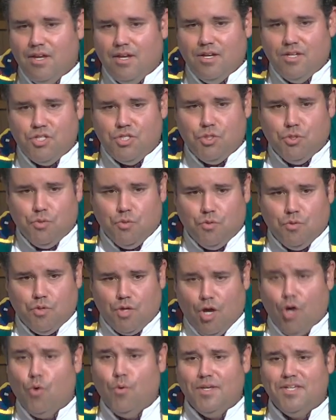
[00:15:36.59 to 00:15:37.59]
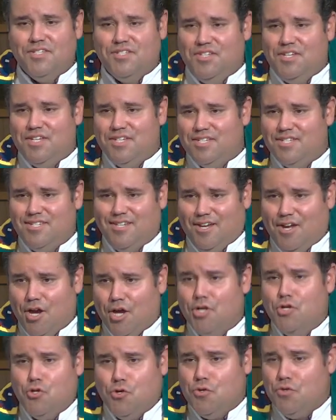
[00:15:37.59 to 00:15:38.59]
to coexist
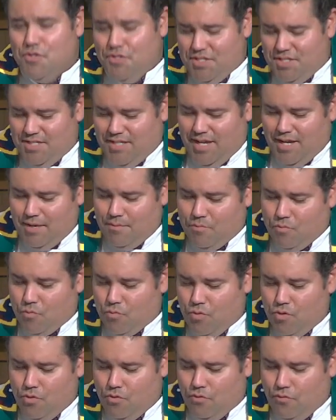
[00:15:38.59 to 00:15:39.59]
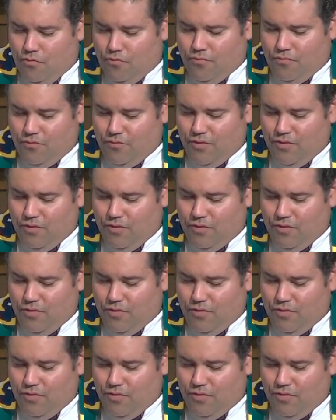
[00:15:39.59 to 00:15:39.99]
under the same roof.